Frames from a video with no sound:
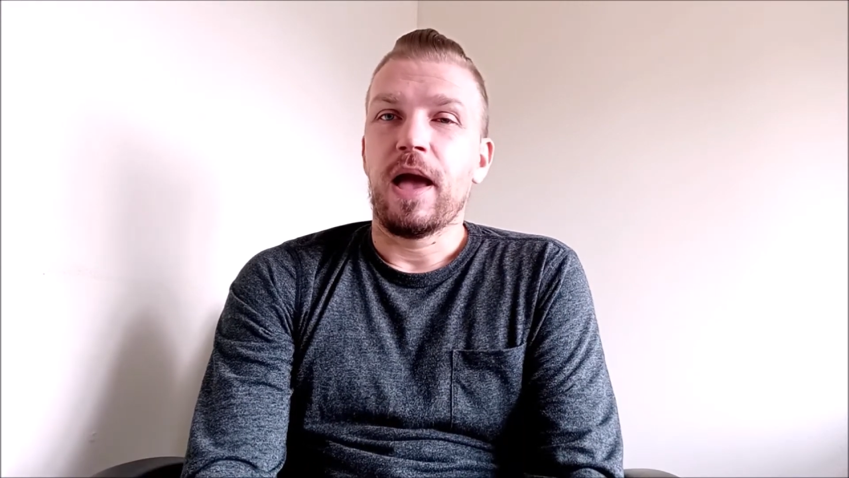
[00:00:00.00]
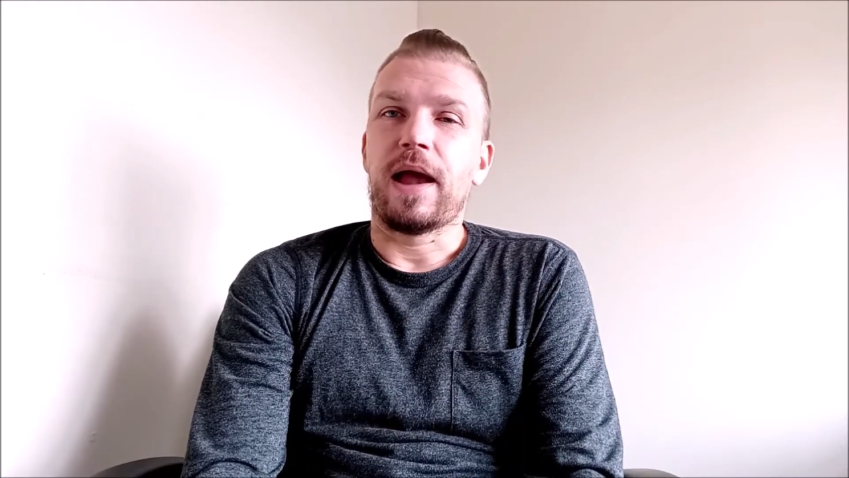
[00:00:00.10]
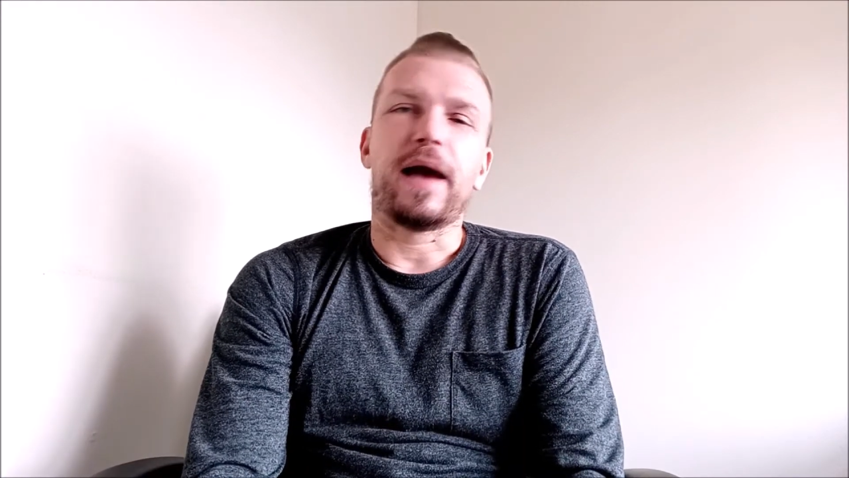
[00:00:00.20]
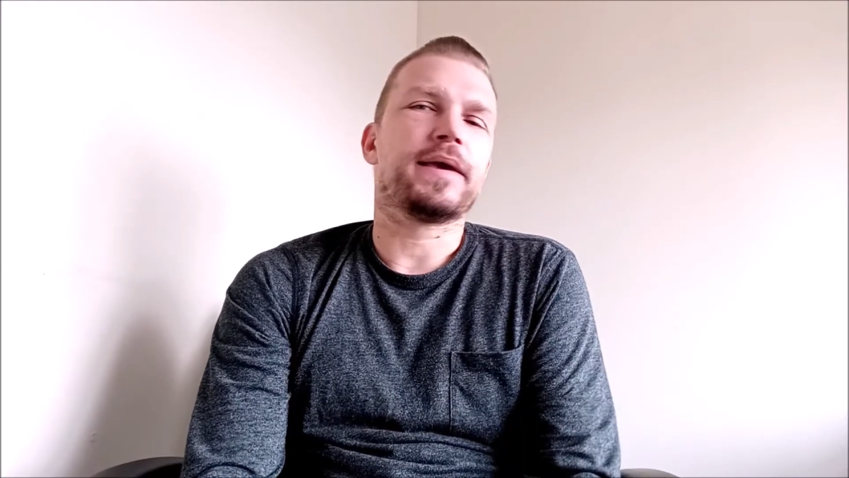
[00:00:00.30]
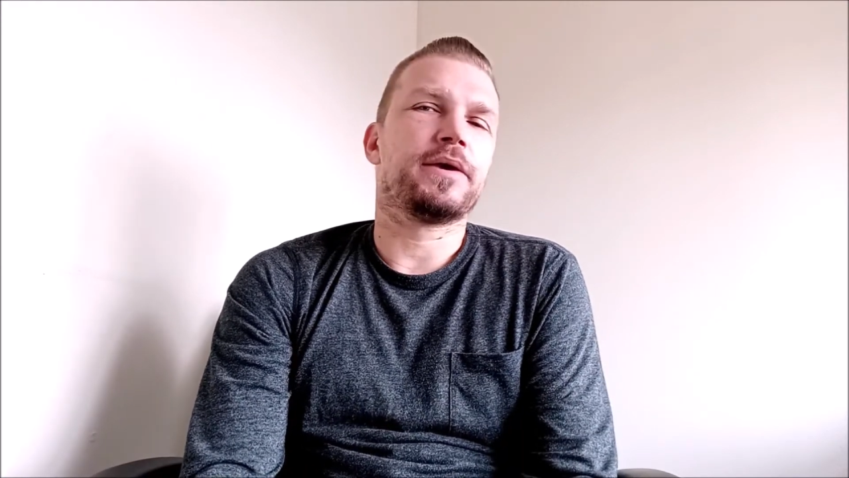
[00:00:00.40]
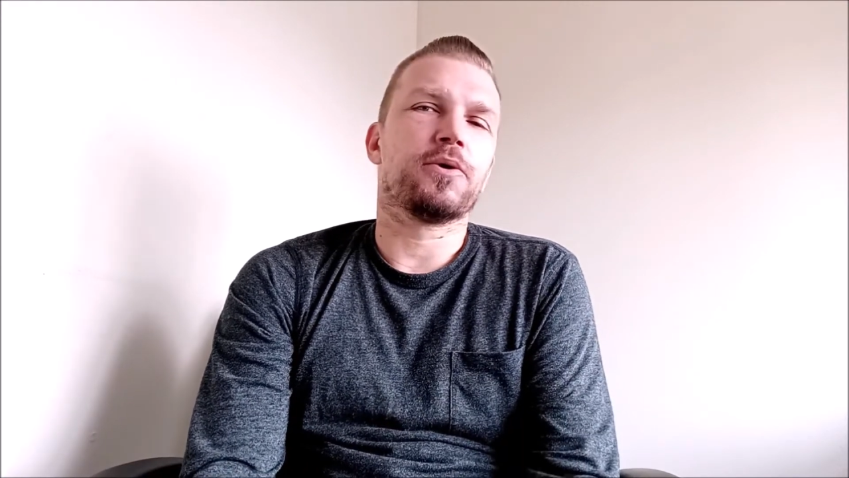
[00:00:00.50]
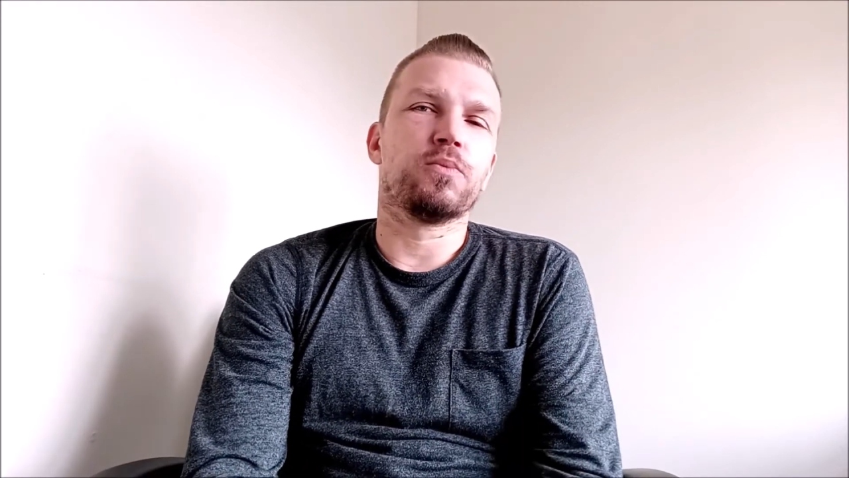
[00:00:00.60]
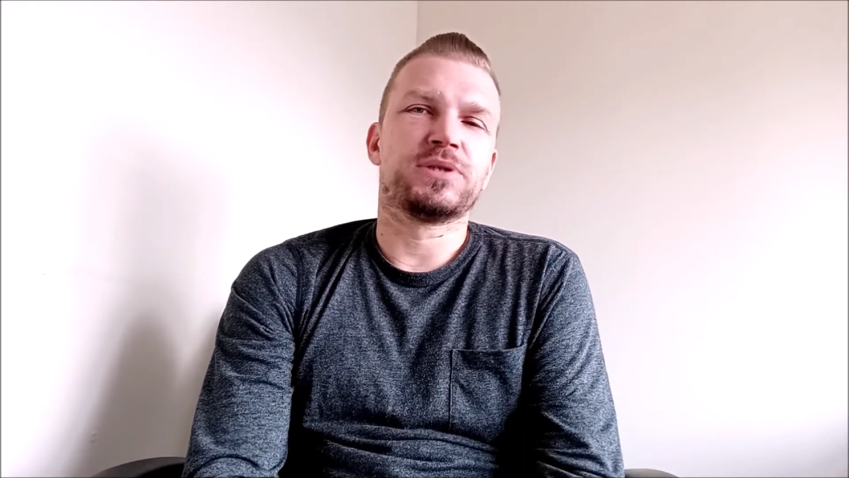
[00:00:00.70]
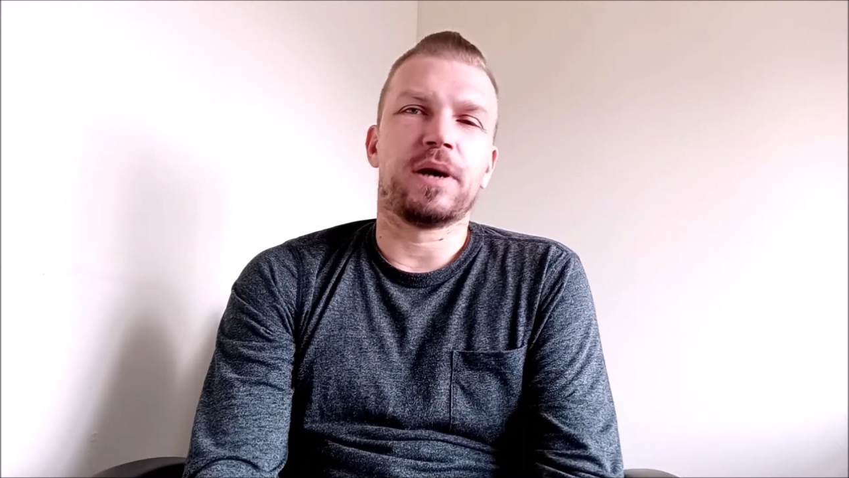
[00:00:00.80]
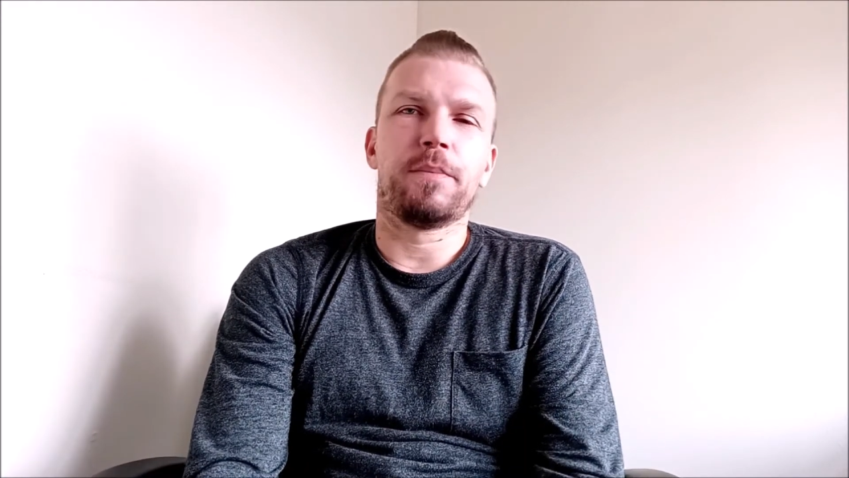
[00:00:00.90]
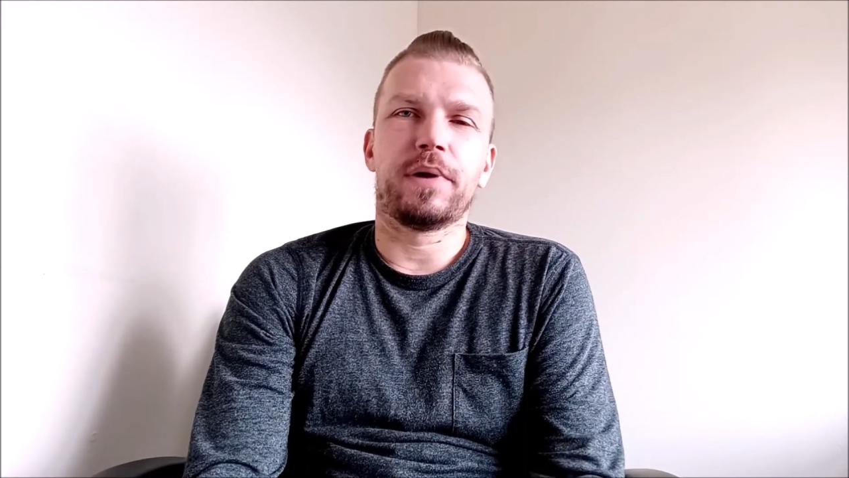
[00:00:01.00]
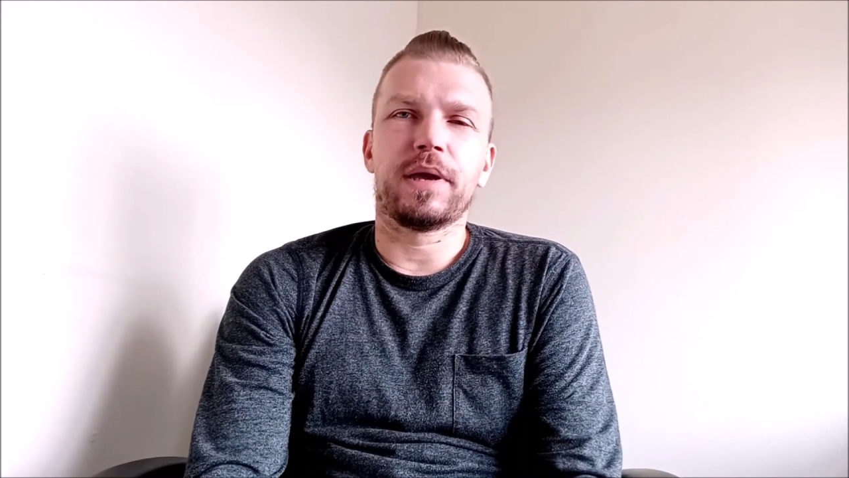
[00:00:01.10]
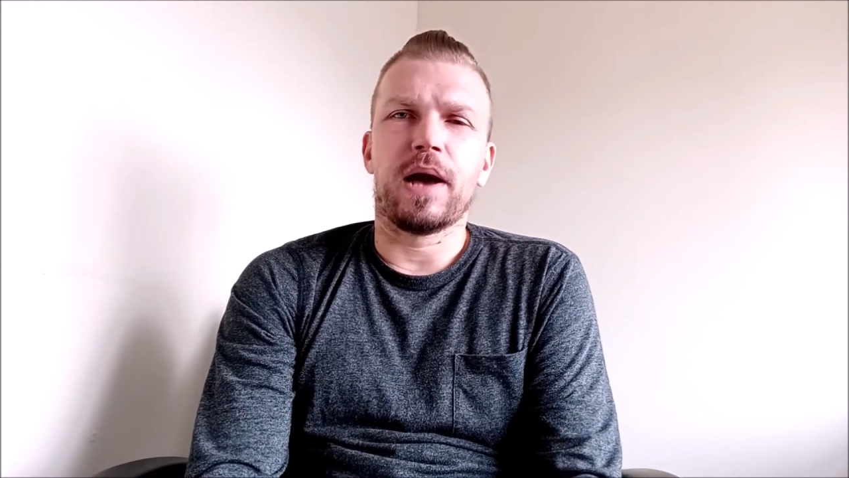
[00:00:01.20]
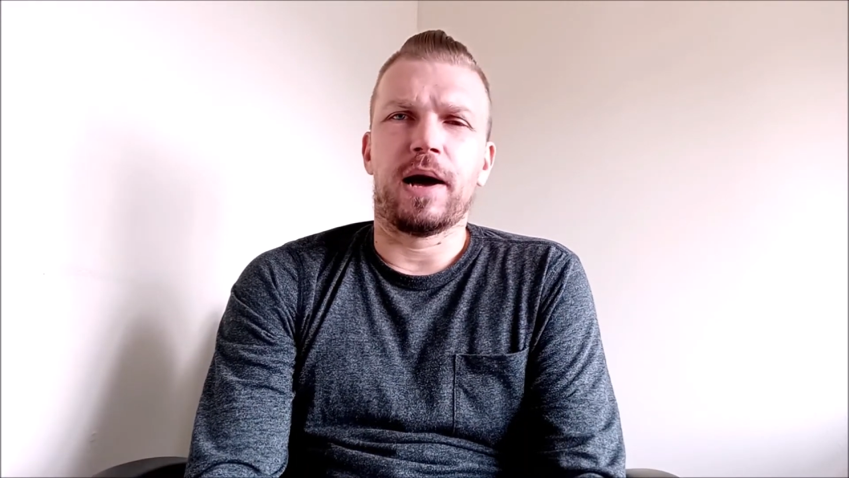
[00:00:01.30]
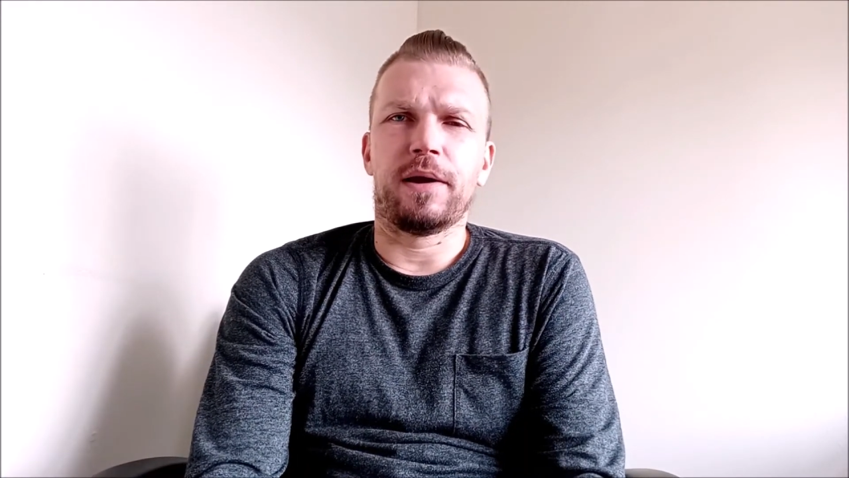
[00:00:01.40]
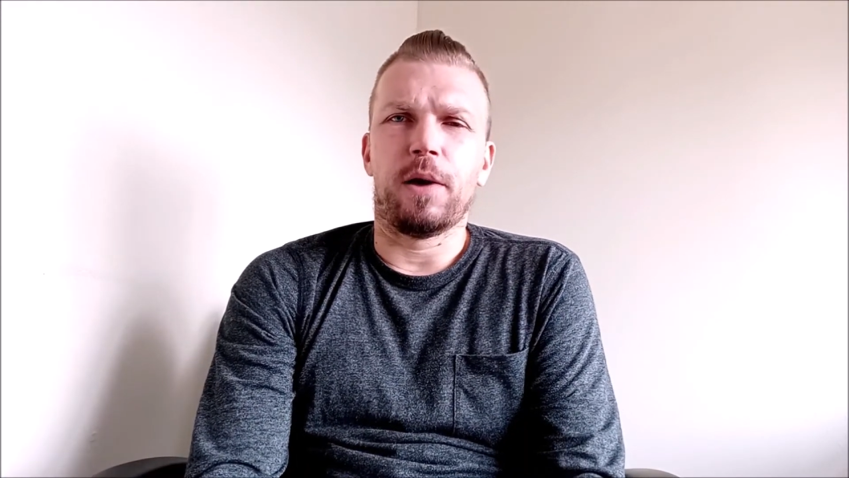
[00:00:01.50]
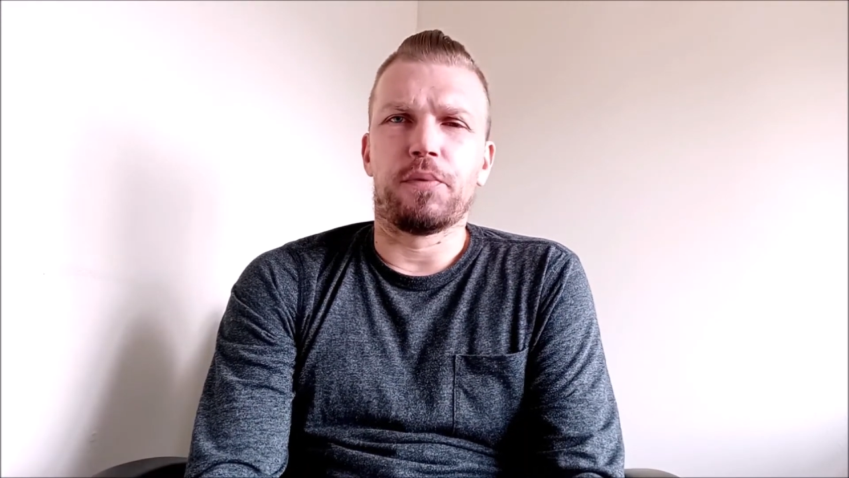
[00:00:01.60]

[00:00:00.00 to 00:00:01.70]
And I hear somebody on a